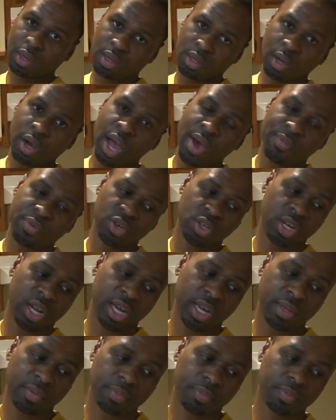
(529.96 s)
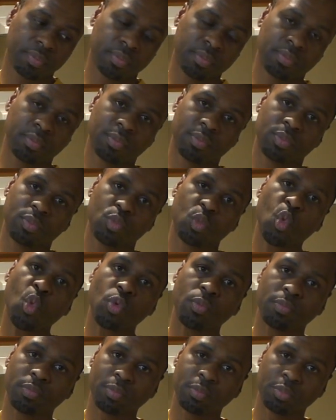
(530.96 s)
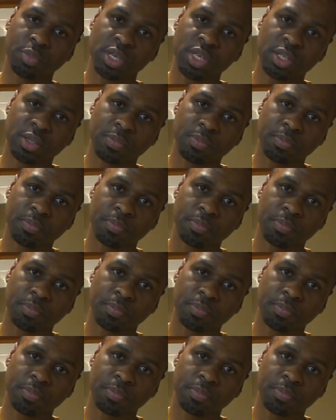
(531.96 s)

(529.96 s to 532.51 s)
Y'all have a good night. Peace.